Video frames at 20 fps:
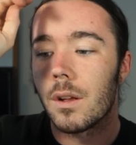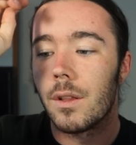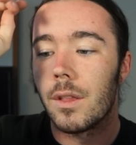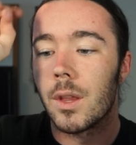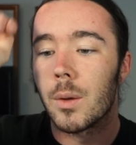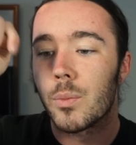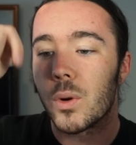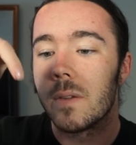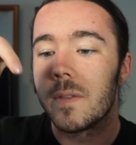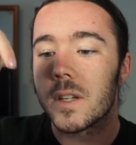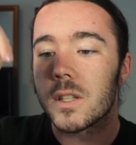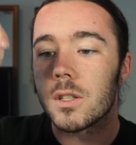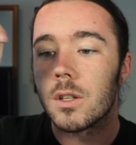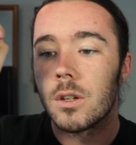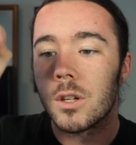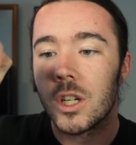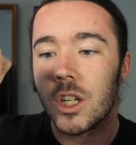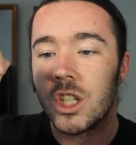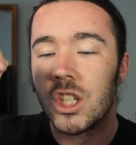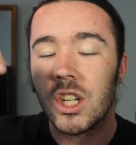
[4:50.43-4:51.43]
the previous
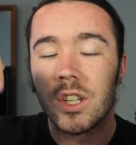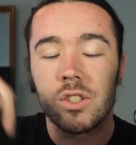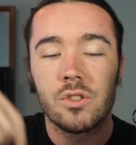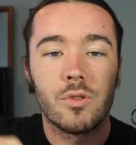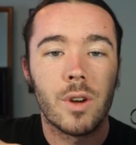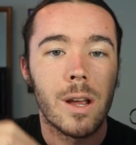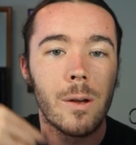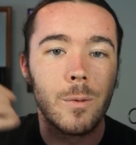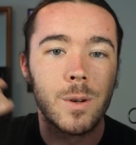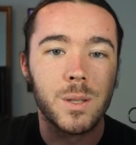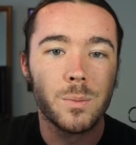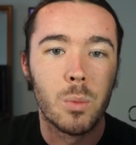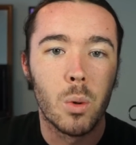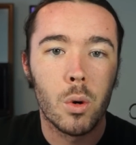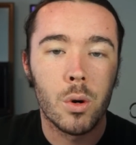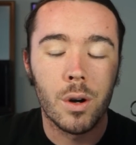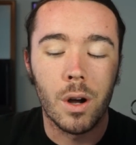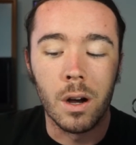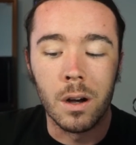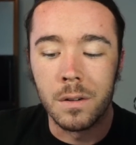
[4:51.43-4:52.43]
song, Just Right, was
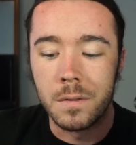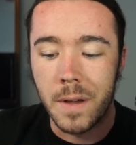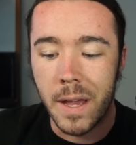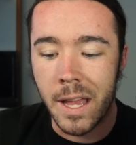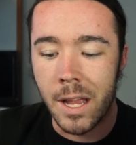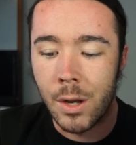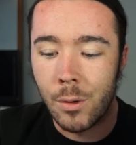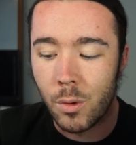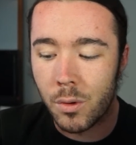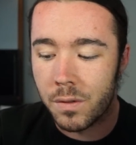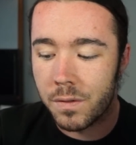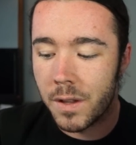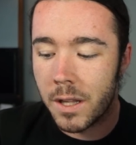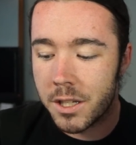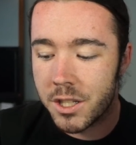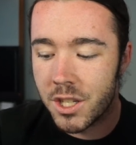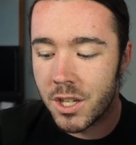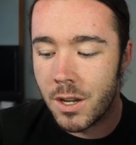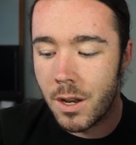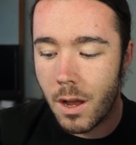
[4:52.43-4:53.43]
more of a
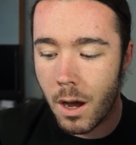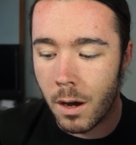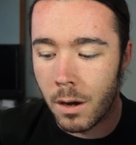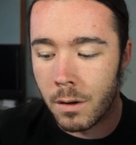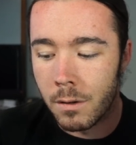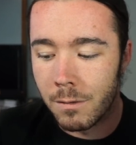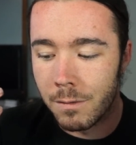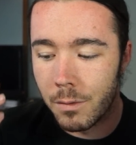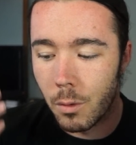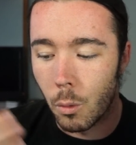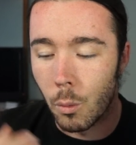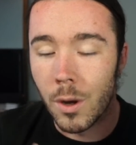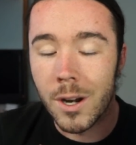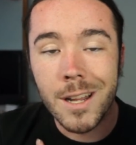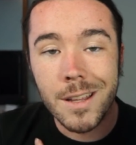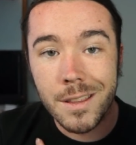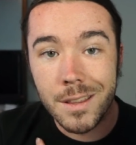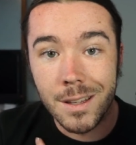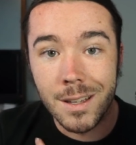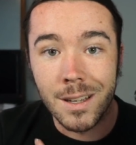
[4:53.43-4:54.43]
reflection of what
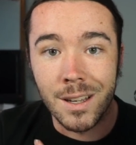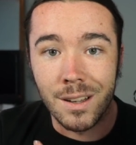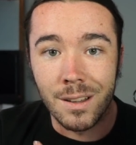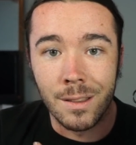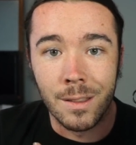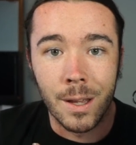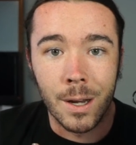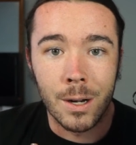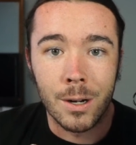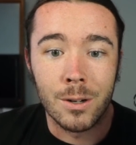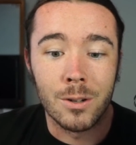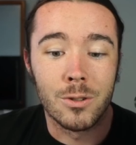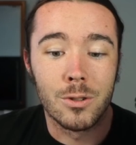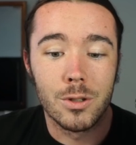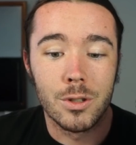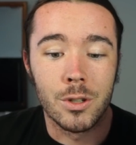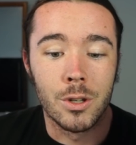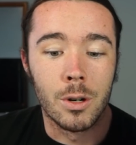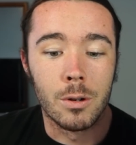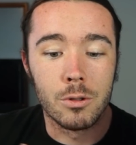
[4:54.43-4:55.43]
I think their,
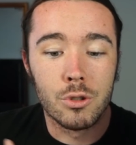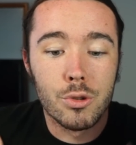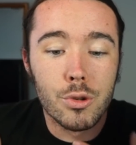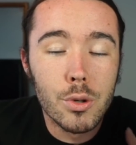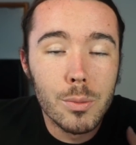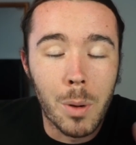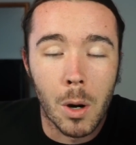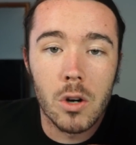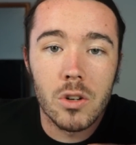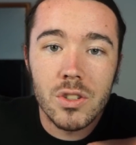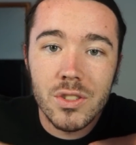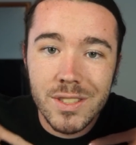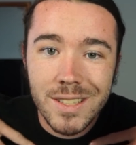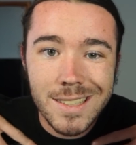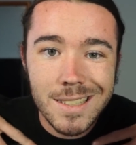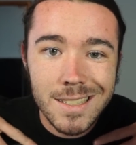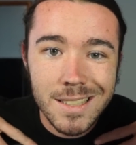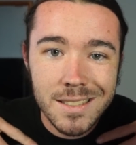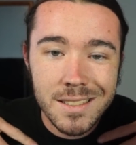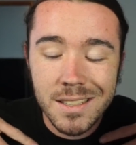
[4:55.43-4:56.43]
you know, true
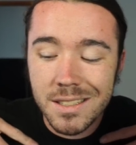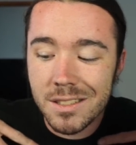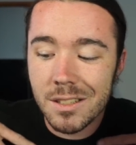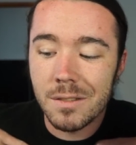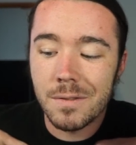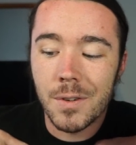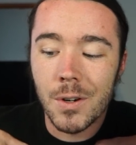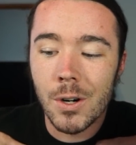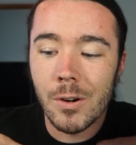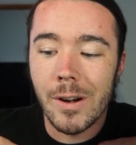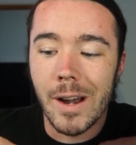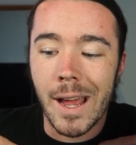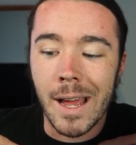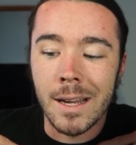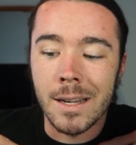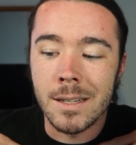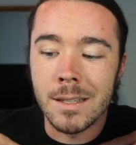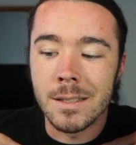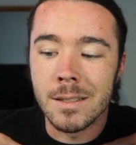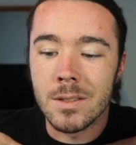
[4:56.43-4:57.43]
personalities and stuff are
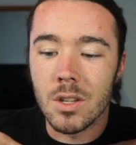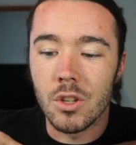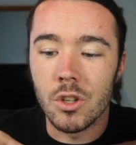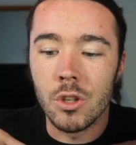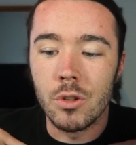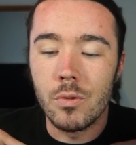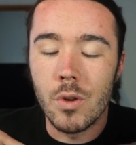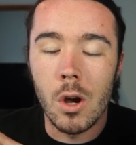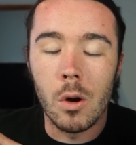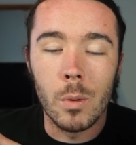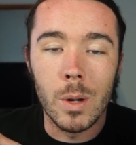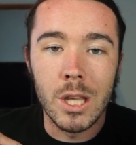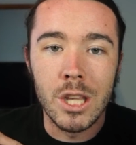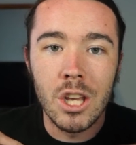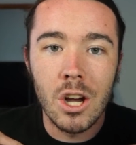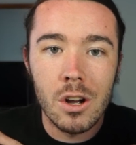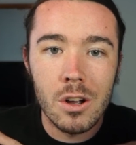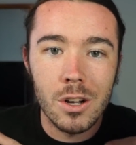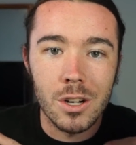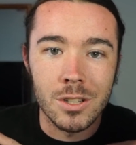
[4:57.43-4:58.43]
as, you know,
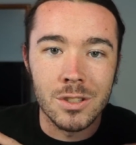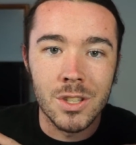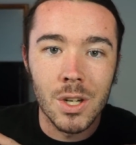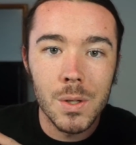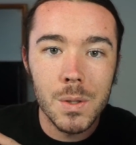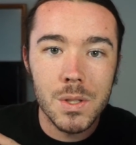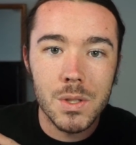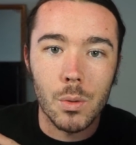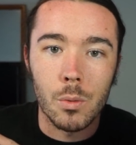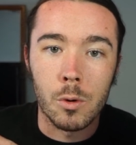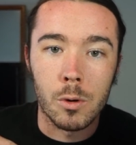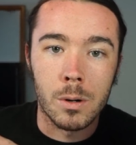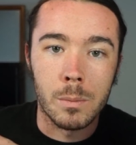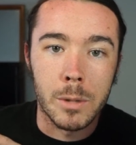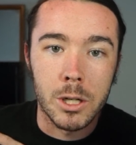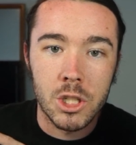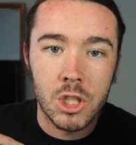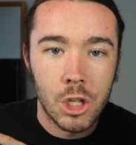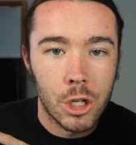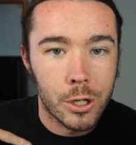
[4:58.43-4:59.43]
young adults or
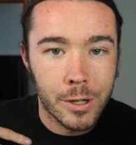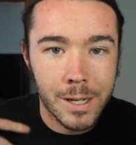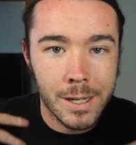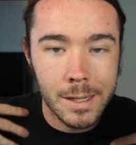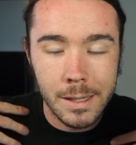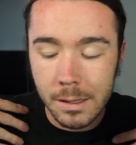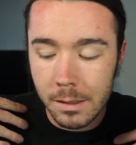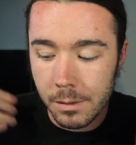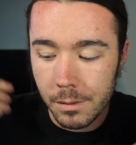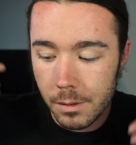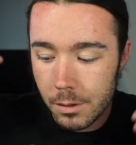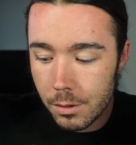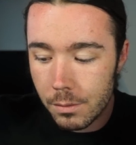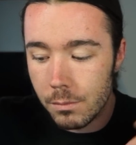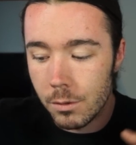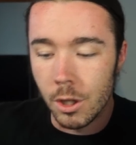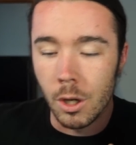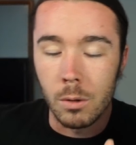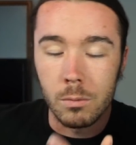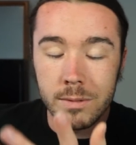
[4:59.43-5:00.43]
maturing
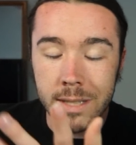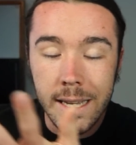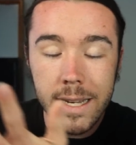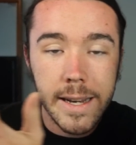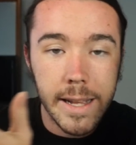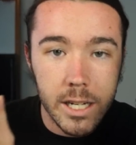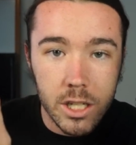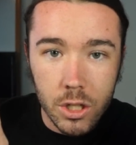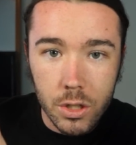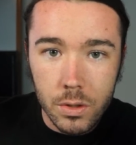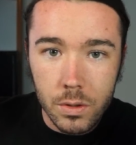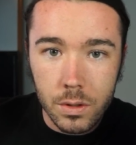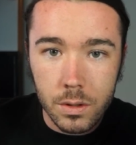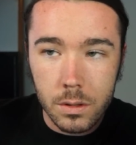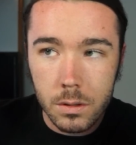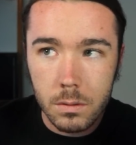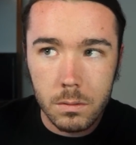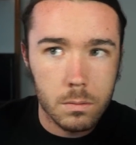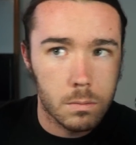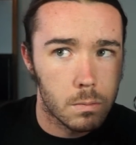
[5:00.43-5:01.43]
you know,
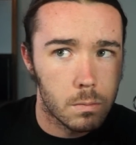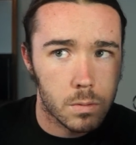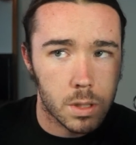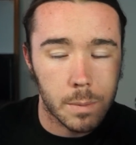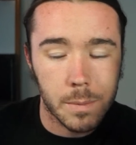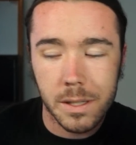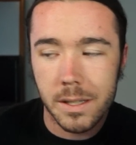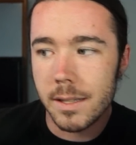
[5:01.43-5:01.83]
teenagers, something